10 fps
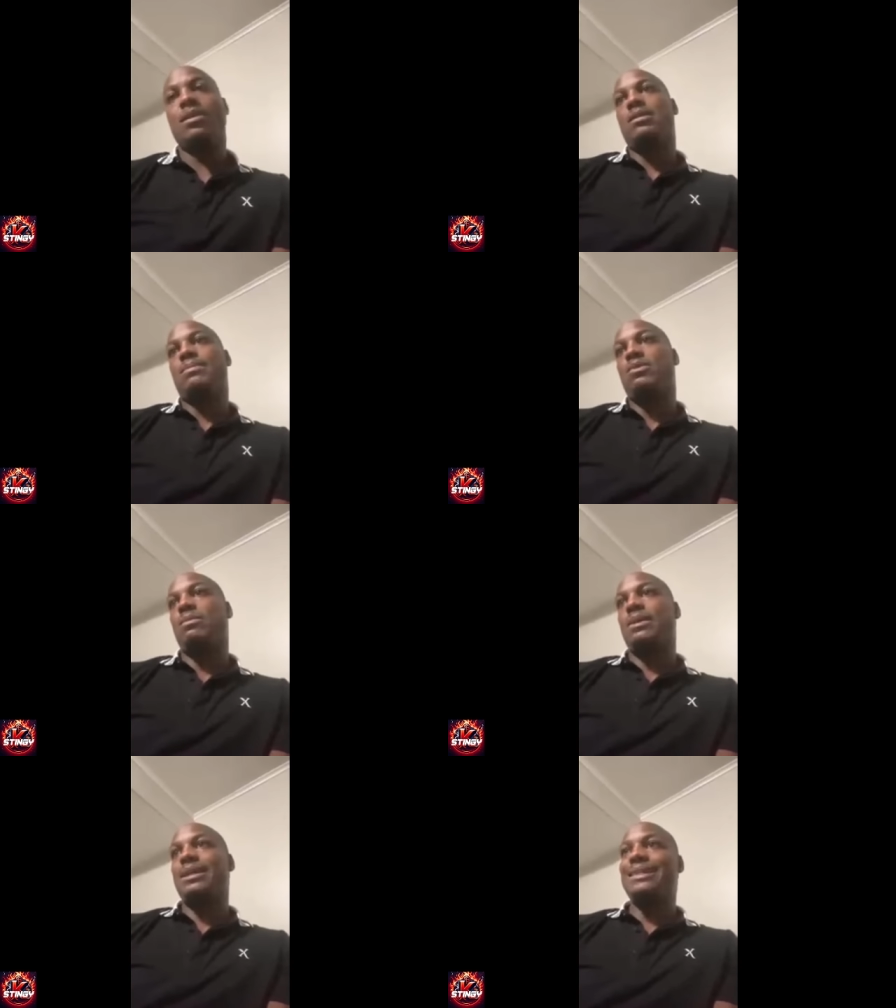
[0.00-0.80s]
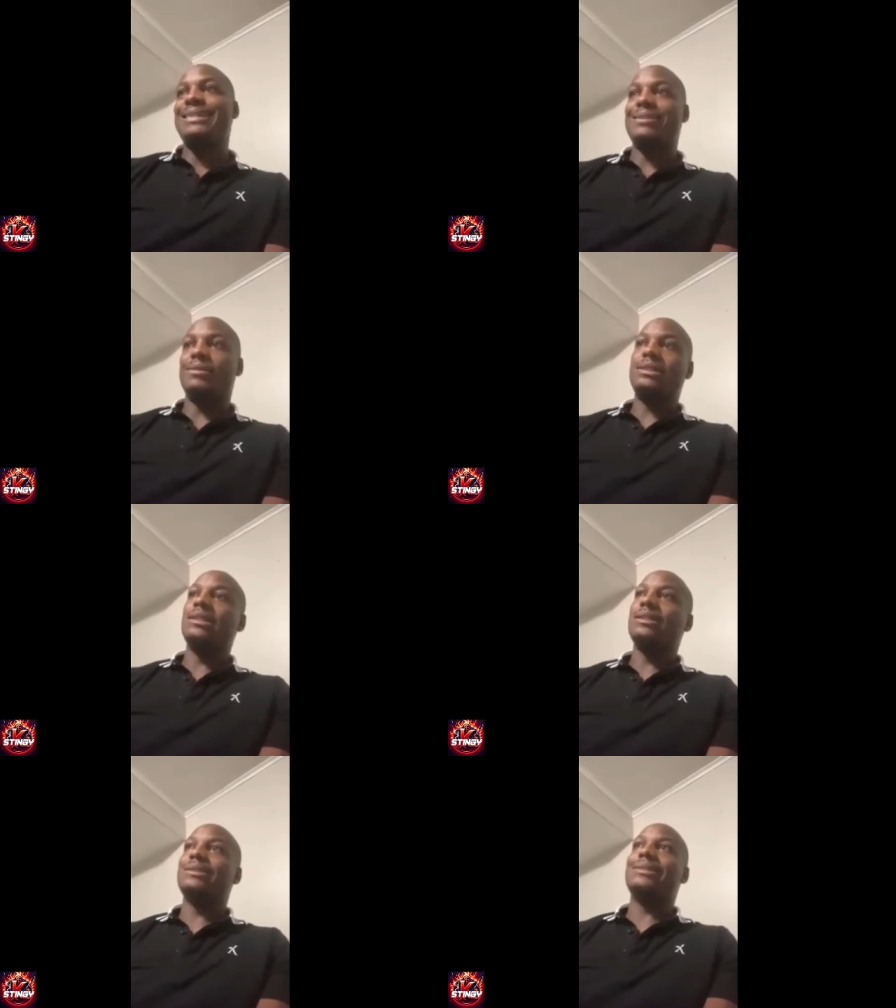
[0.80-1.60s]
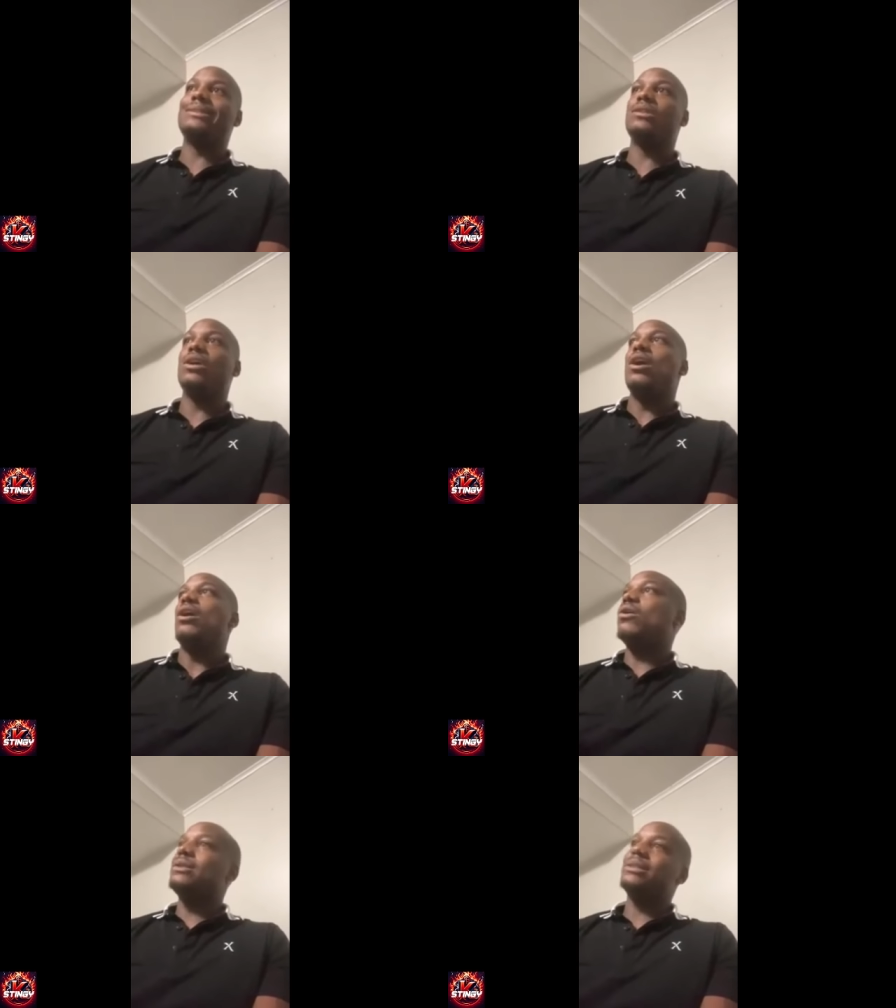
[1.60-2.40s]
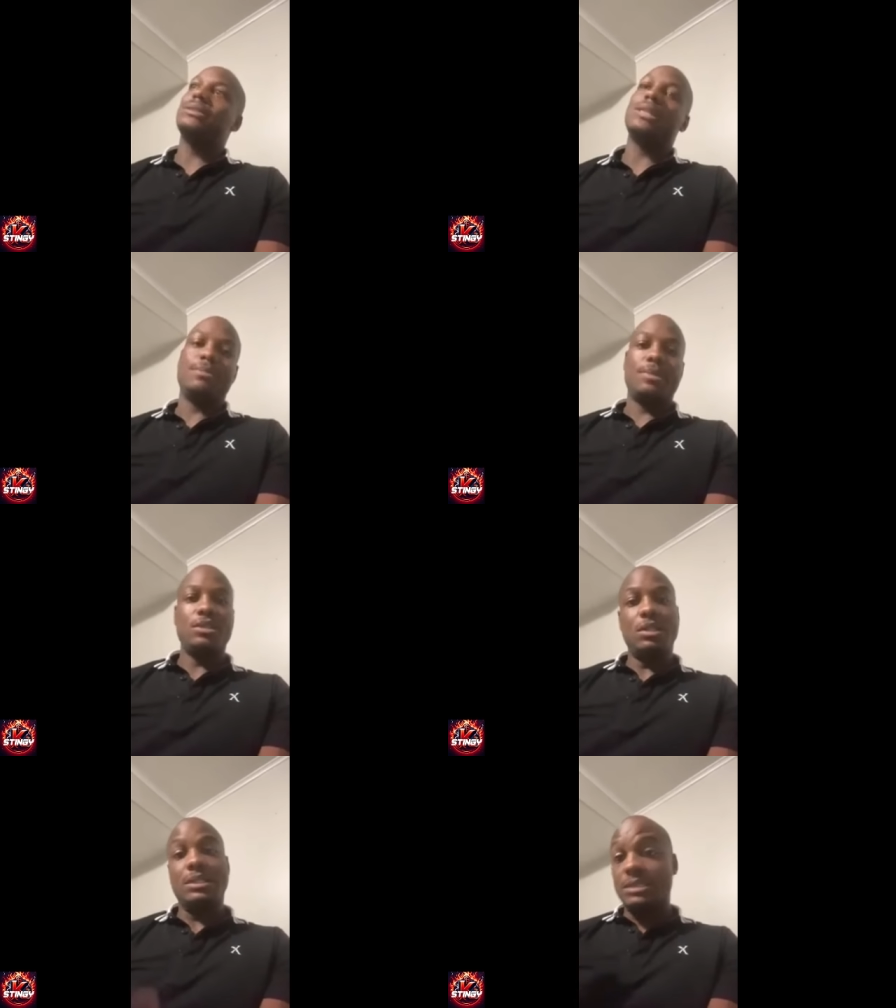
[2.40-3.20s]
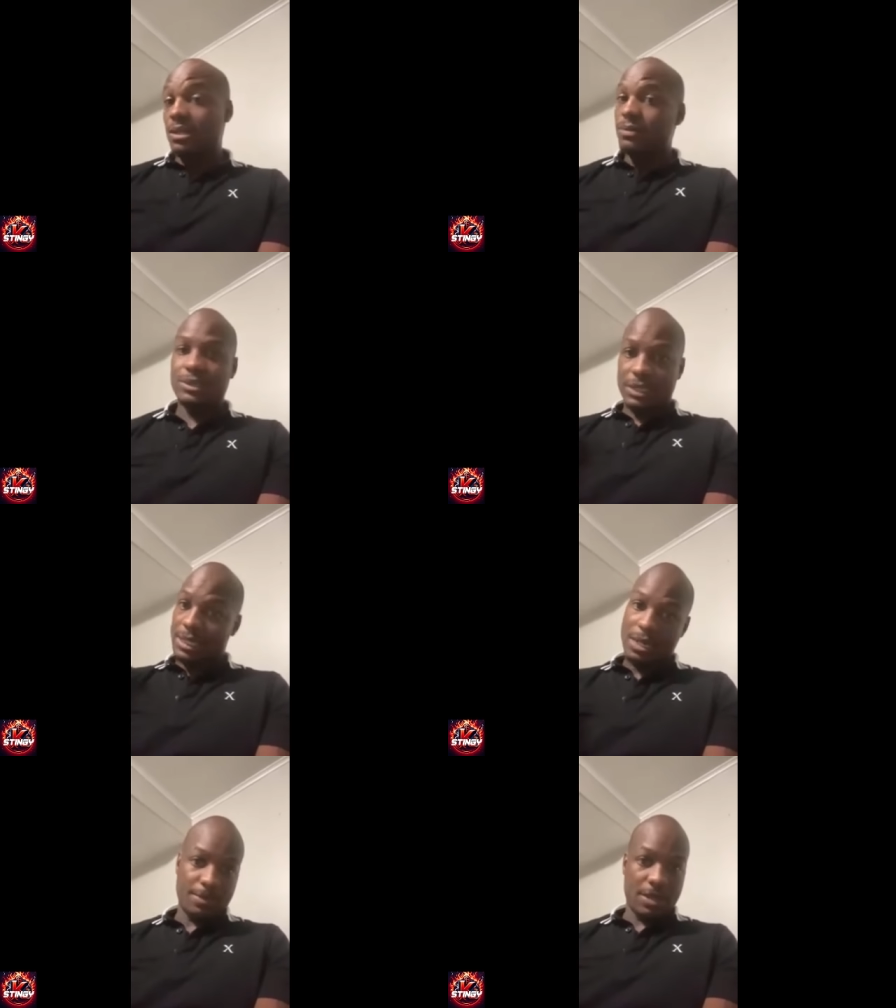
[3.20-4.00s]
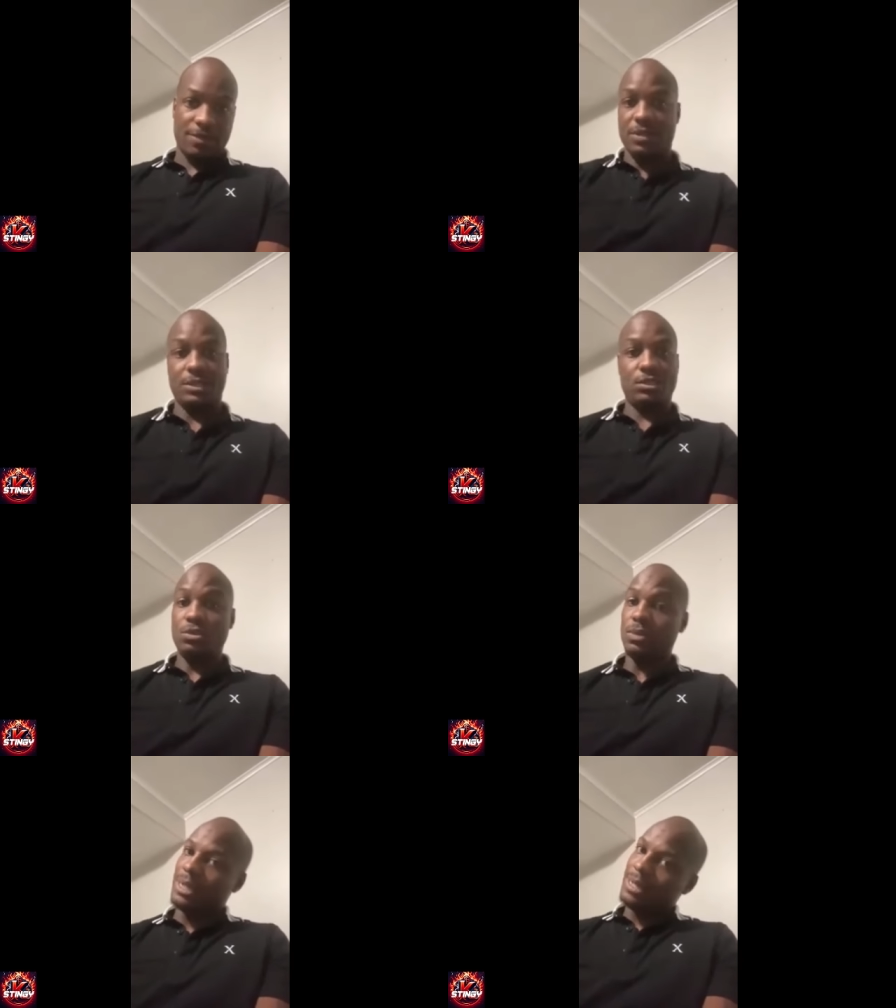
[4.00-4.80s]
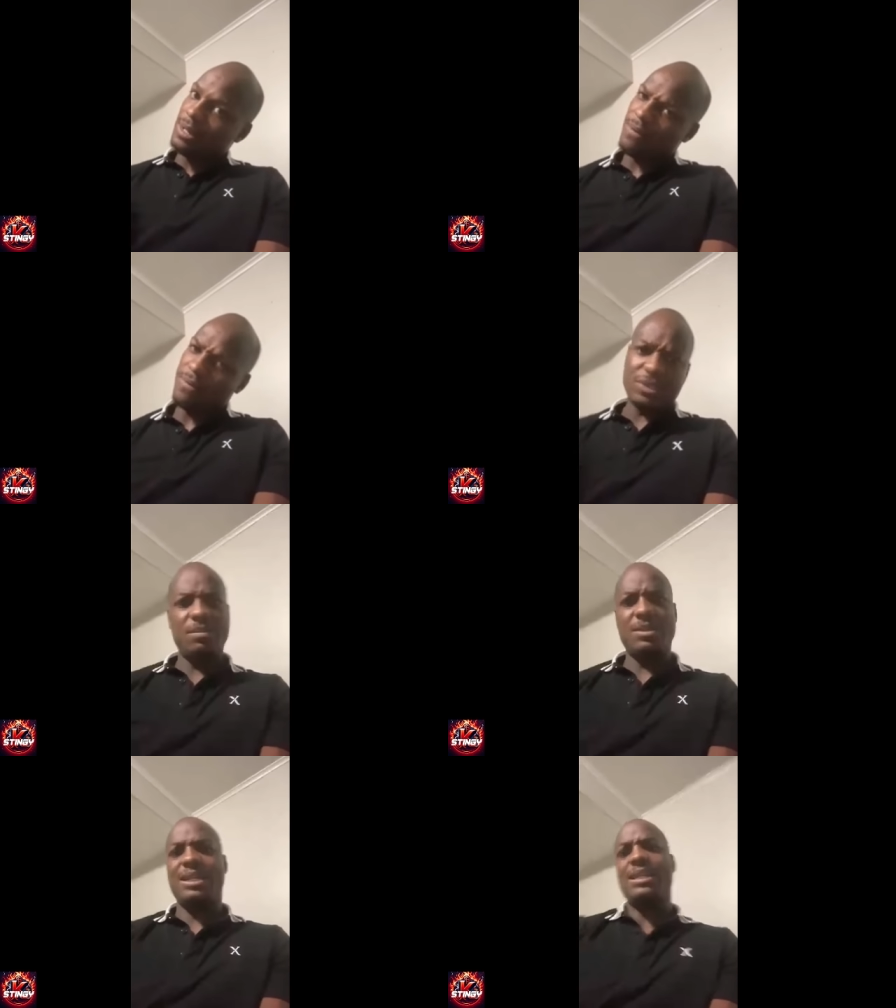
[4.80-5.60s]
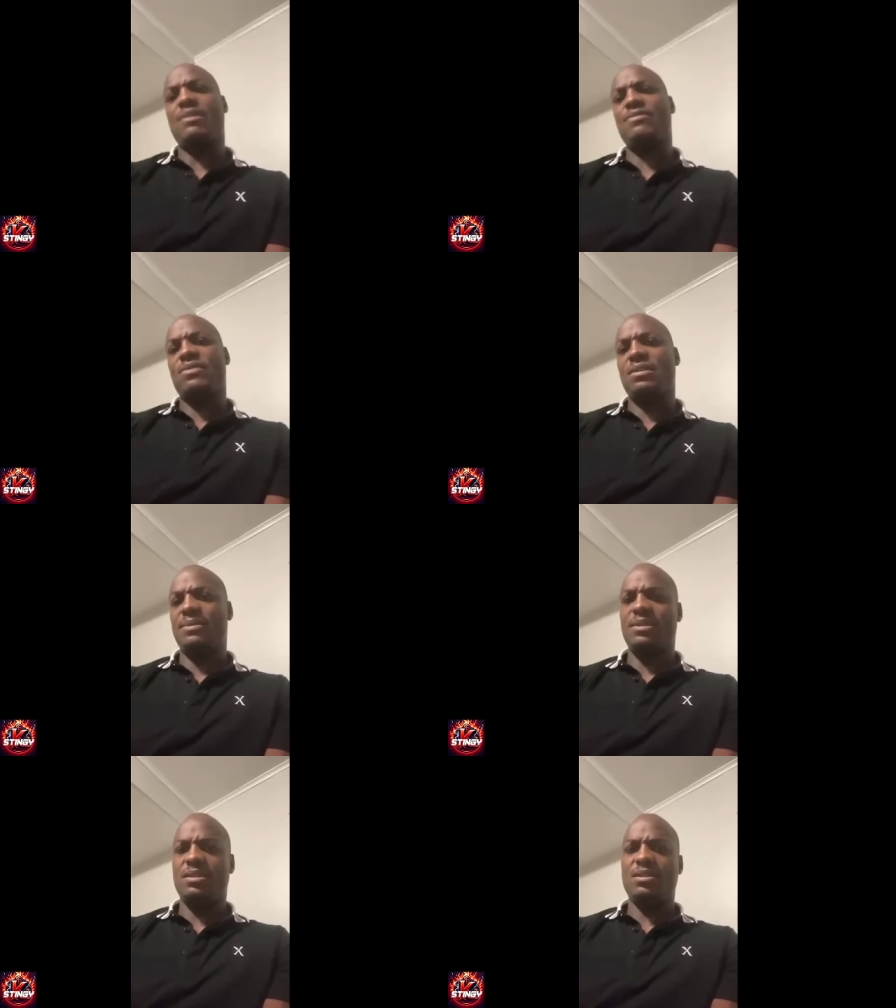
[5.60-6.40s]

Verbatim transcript: Come on, man. He get on his, oh this name, bro. You would never say that in my face. You would never tell me like that in front of me.